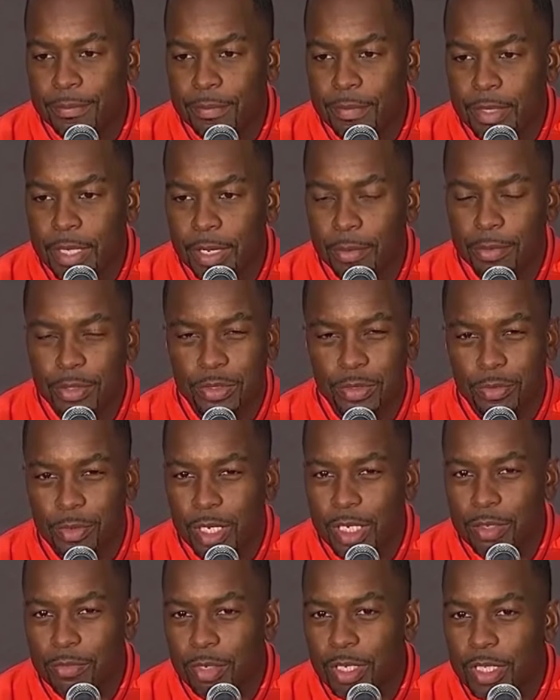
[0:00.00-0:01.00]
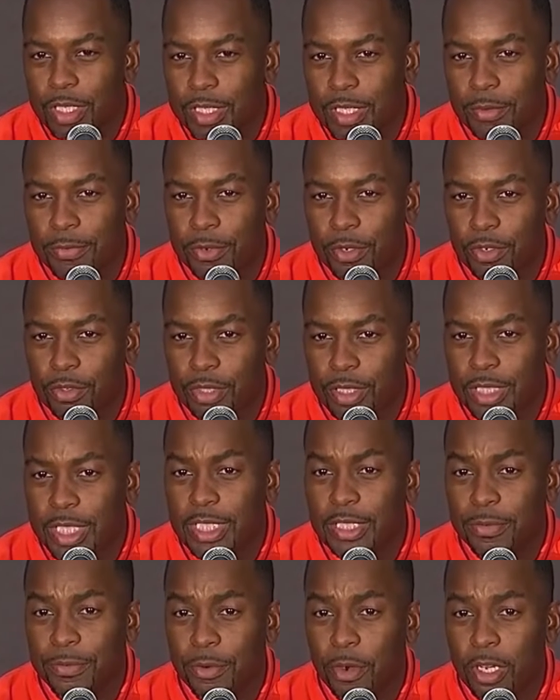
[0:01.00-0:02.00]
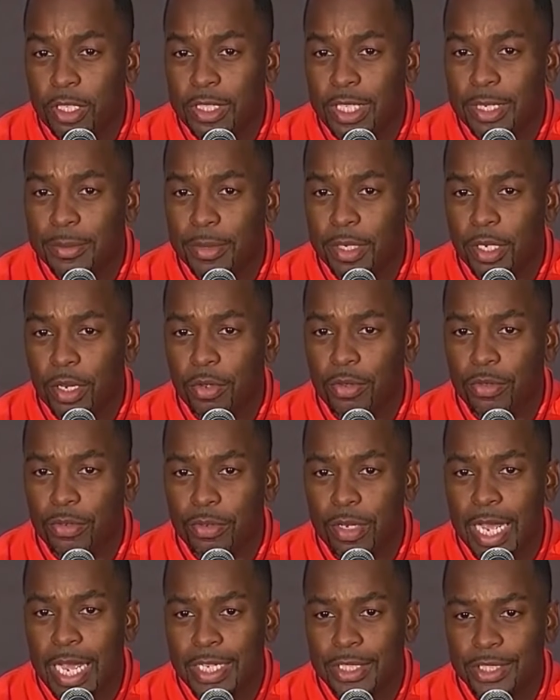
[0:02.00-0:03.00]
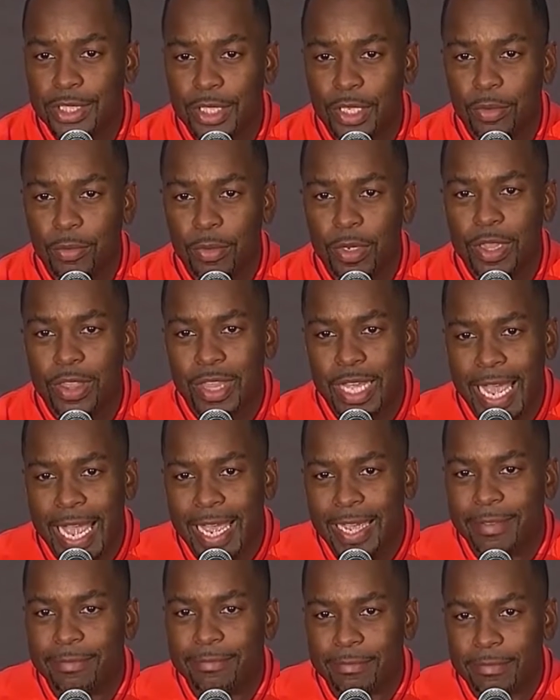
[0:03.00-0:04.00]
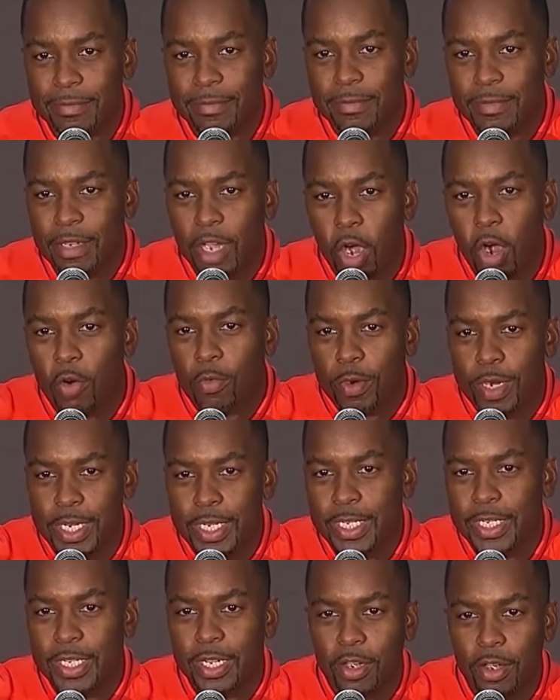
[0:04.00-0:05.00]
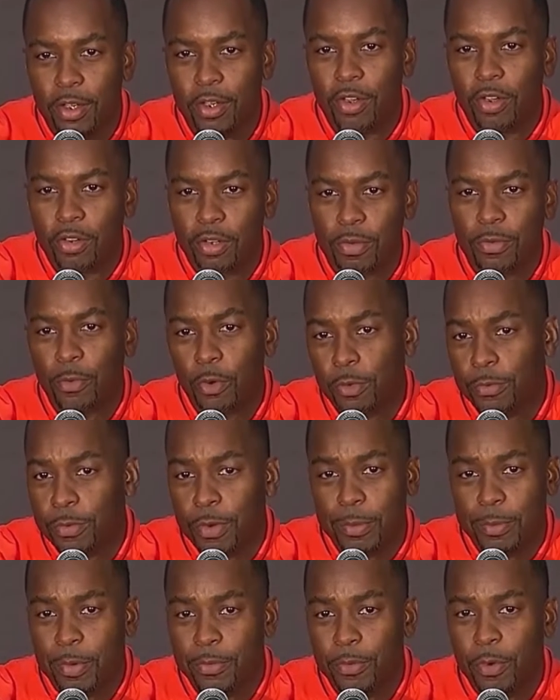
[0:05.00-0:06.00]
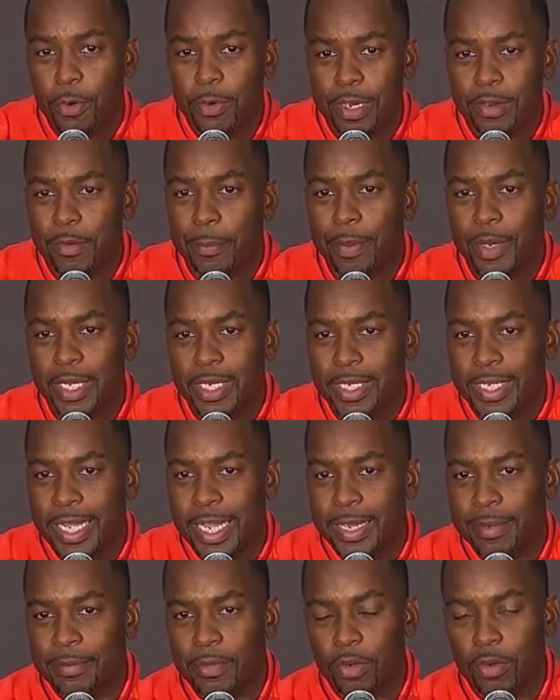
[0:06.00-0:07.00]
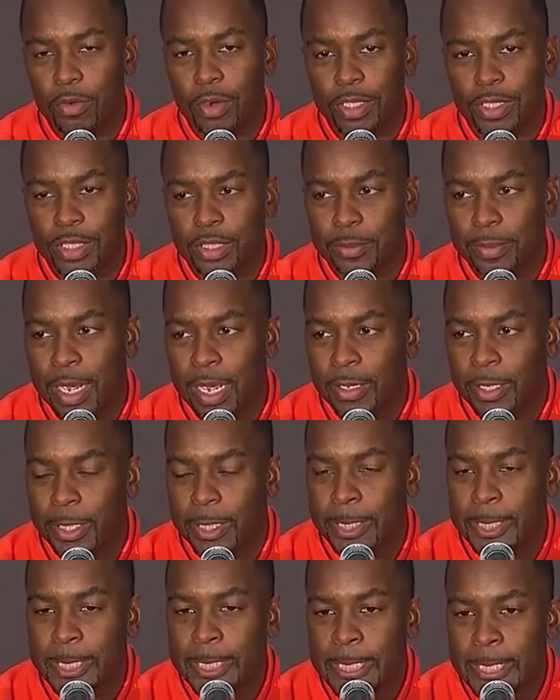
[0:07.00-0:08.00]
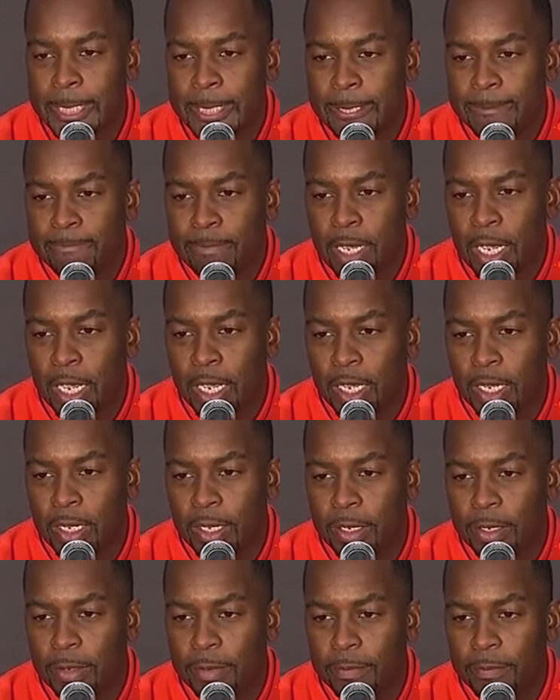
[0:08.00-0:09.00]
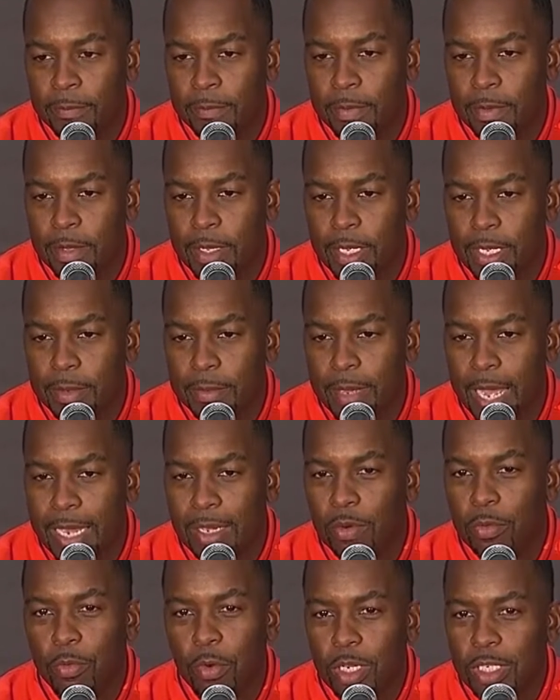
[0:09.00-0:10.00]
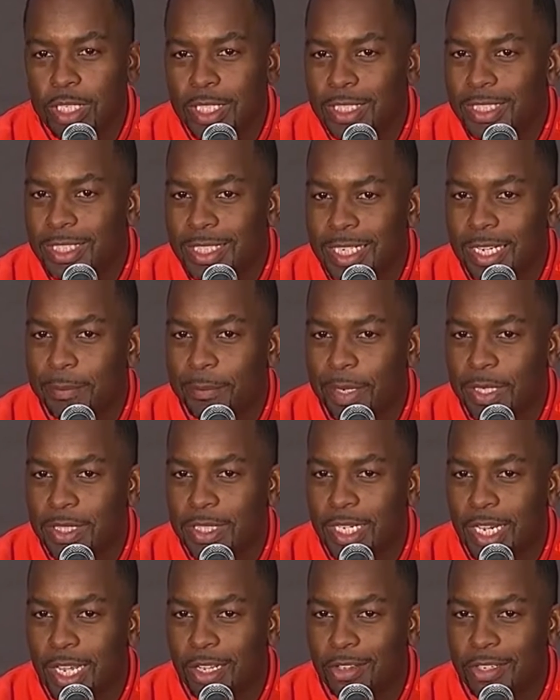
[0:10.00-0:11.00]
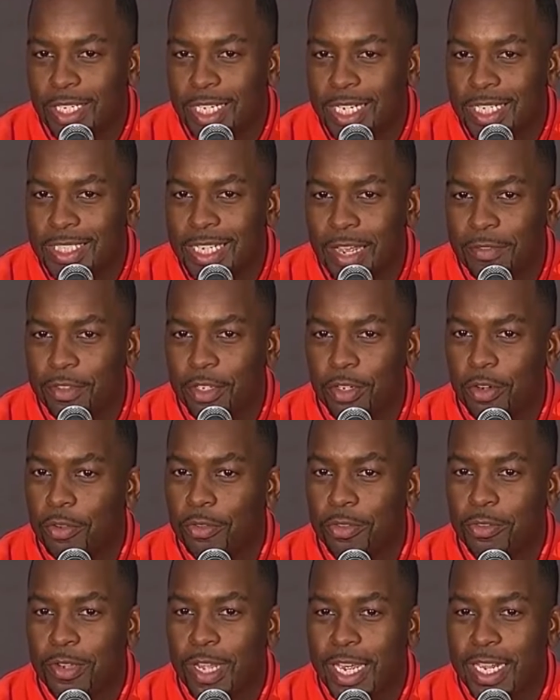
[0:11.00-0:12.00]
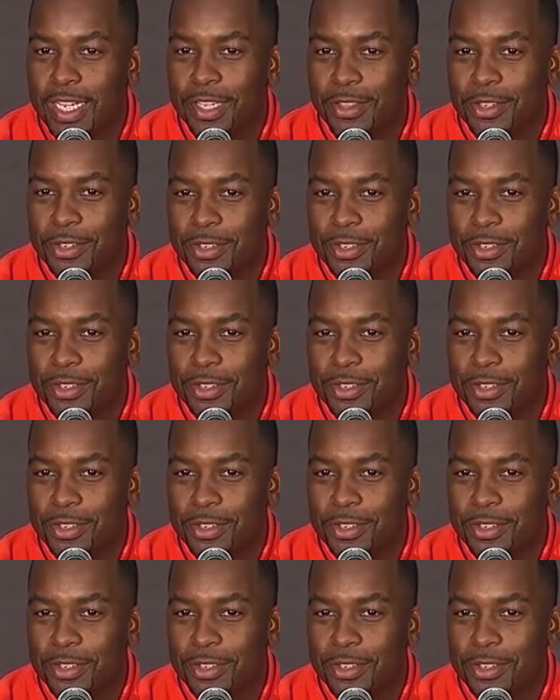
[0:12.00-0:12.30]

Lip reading: It was a really, really difficult season for our team to go through last year with that already on the forefront before we ever played the game, no question about it. I don't want to see a bunch of other kids have to go through that either.